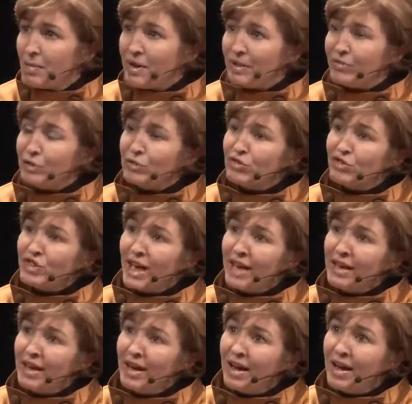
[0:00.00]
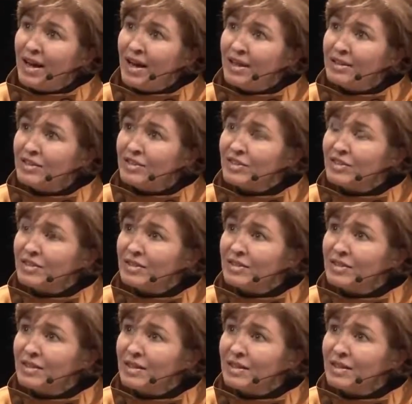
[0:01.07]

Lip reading: But if you say to us,